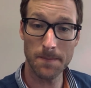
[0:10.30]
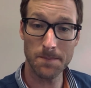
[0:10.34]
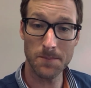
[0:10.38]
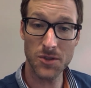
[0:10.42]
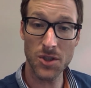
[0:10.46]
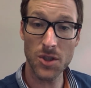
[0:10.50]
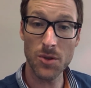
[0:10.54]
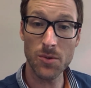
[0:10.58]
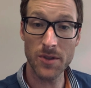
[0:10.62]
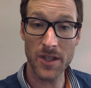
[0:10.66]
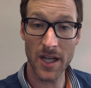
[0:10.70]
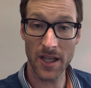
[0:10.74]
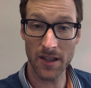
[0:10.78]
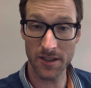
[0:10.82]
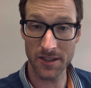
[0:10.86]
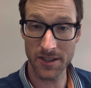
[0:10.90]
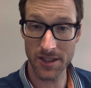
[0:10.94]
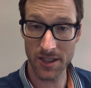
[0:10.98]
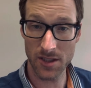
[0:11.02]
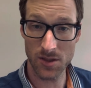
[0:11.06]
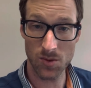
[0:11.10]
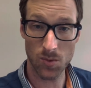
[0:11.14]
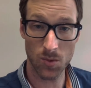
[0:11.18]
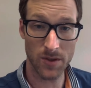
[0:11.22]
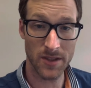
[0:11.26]
due
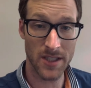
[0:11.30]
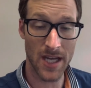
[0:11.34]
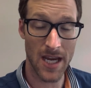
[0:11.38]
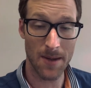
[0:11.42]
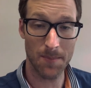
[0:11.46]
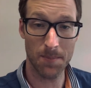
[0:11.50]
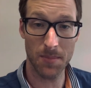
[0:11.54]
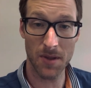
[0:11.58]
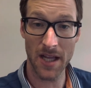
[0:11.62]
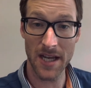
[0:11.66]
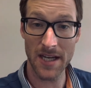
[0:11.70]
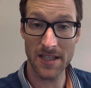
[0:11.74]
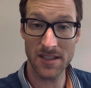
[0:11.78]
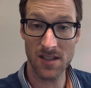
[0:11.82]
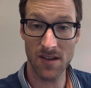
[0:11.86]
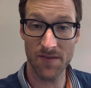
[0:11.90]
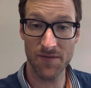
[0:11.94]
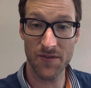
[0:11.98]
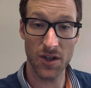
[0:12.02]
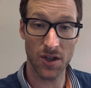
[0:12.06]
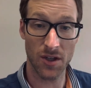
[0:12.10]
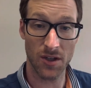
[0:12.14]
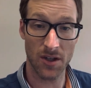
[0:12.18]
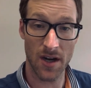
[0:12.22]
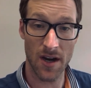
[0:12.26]
diligence will take place
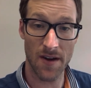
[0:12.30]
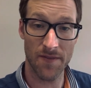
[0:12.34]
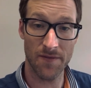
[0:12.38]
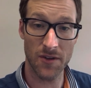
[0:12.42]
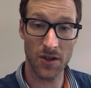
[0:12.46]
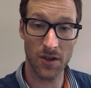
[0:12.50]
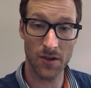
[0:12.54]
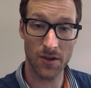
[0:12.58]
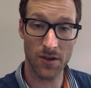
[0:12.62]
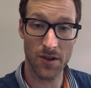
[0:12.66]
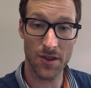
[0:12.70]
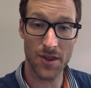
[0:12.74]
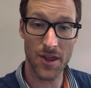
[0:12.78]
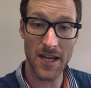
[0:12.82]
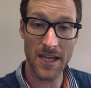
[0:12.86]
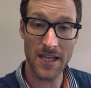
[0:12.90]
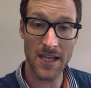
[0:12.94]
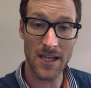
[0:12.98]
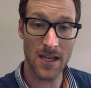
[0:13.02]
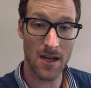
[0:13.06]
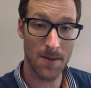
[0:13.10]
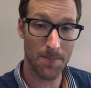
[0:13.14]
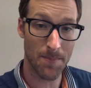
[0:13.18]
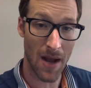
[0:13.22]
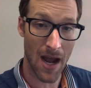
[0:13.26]
if you're
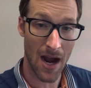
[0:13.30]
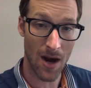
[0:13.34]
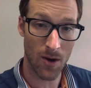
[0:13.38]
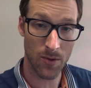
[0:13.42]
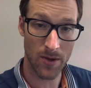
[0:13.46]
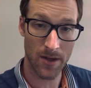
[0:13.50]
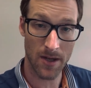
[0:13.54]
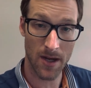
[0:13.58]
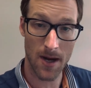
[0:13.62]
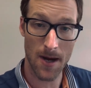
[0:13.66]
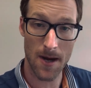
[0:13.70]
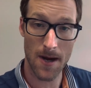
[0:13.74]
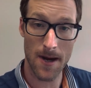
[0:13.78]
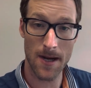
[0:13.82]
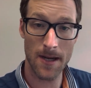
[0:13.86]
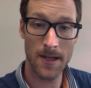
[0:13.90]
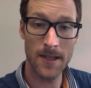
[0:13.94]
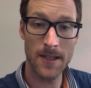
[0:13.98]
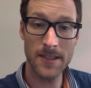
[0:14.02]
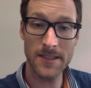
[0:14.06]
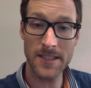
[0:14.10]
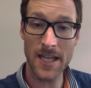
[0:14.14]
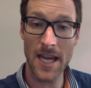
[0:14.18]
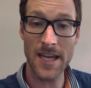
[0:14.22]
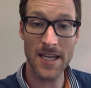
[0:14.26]
thinking about
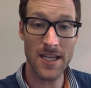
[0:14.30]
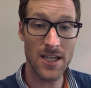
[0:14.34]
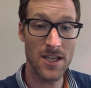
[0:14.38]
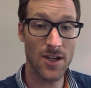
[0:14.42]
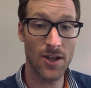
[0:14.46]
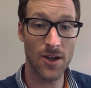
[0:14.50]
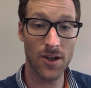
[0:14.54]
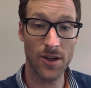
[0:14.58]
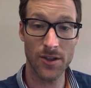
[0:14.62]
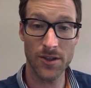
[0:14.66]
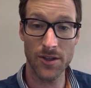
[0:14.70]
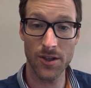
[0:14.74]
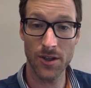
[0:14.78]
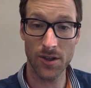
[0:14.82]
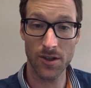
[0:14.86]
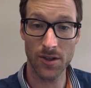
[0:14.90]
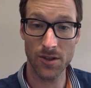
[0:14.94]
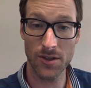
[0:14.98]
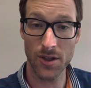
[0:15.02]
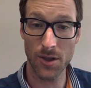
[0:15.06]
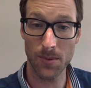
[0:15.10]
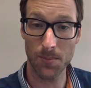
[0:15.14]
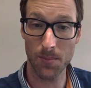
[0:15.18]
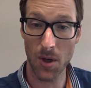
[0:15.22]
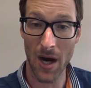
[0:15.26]
taking
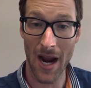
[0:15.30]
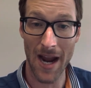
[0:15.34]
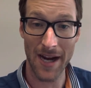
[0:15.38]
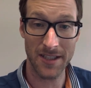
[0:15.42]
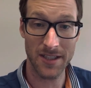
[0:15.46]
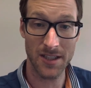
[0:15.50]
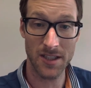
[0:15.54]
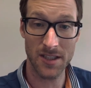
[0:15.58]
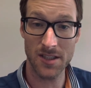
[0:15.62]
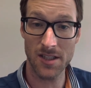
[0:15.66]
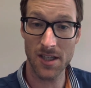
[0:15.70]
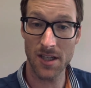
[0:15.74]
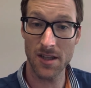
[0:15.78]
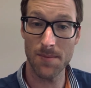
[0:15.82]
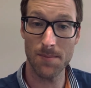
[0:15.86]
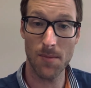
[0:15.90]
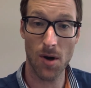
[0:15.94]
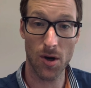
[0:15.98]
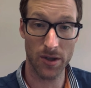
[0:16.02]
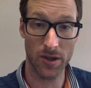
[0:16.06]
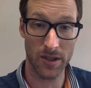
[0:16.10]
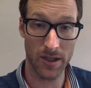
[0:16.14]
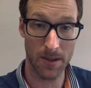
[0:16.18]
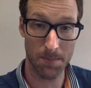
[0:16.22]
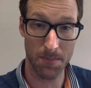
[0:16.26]
your practice to the
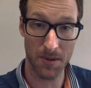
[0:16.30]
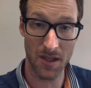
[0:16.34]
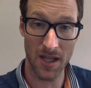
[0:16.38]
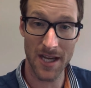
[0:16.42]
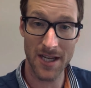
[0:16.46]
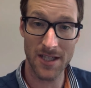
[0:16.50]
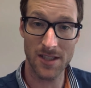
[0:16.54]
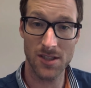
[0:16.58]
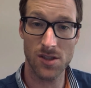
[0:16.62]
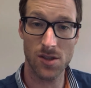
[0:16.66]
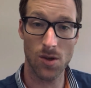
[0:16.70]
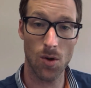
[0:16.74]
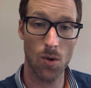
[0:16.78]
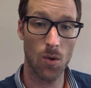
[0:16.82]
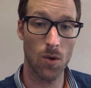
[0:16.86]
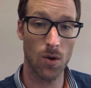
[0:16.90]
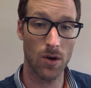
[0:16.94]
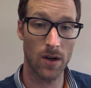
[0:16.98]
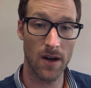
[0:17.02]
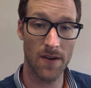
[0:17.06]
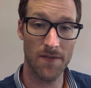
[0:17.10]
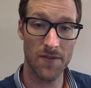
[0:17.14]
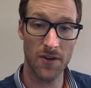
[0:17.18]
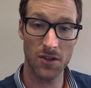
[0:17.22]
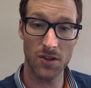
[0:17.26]
marketplace,
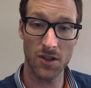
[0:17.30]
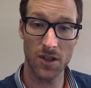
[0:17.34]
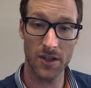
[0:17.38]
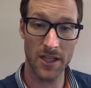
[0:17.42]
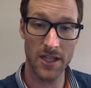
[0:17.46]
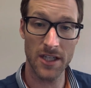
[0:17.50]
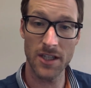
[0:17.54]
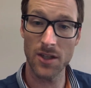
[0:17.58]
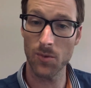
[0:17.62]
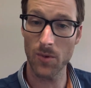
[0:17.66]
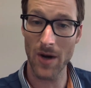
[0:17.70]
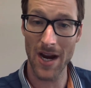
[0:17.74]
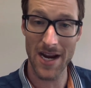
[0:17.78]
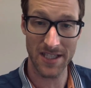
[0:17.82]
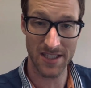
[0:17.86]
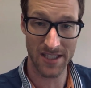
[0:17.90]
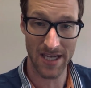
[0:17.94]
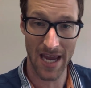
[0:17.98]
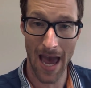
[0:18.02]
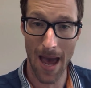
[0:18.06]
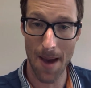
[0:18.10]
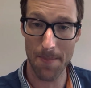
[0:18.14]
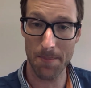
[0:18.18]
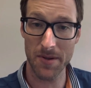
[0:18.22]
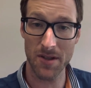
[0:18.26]
or if you're looking to raise
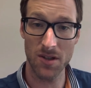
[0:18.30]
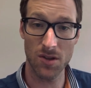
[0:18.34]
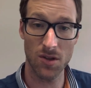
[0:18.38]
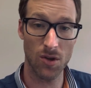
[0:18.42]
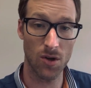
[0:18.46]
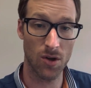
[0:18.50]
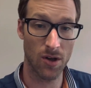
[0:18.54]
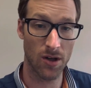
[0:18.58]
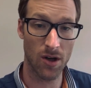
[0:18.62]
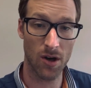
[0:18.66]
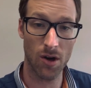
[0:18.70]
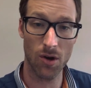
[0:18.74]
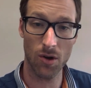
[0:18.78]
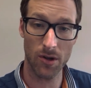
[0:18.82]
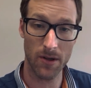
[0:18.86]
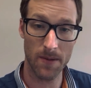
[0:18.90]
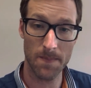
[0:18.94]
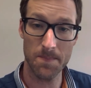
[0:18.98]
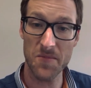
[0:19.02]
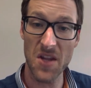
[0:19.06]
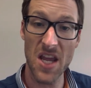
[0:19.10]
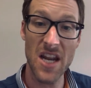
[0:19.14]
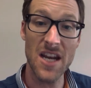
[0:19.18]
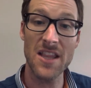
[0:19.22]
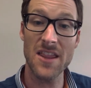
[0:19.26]
capital or
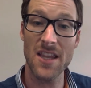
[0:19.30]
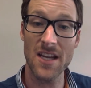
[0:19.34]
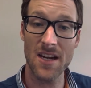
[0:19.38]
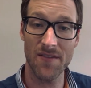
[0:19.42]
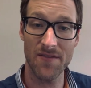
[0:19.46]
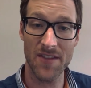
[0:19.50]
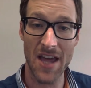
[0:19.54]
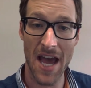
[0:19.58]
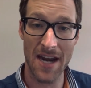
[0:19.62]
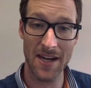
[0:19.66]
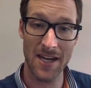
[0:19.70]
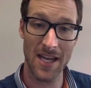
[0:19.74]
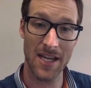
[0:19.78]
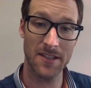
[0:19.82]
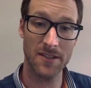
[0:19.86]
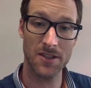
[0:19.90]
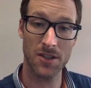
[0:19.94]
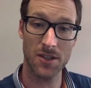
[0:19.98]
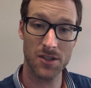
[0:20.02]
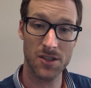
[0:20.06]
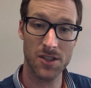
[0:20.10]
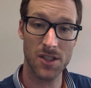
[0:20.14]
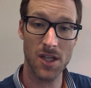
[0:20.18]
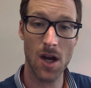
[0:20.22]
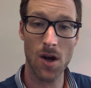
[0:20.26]
anything of that nature.
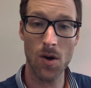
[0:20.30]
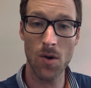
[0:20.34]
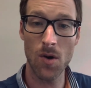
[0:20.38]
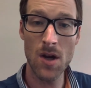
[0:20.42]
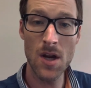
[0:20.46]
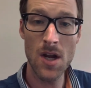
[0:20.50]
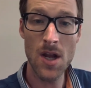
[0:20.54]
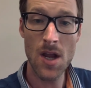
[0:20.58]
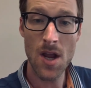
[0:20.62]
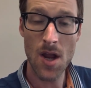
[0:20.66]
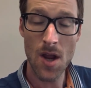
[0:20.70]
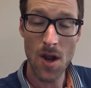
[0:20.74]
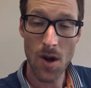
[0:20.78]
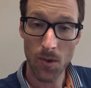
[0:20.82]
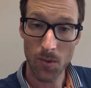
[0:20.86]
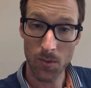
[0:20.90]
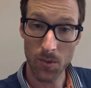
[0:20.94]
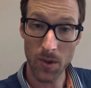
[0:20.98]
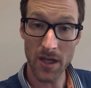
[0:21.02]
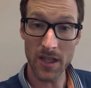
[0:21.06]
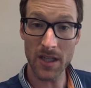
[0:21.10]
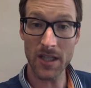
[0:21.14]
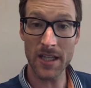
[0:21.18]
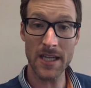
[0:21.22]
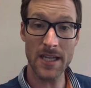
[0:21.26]
So
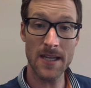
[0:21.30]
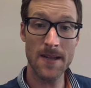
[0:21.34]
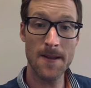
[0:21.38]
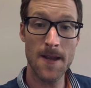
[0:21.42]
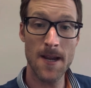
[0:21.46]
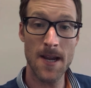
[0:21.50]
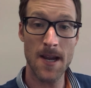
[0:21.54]
really,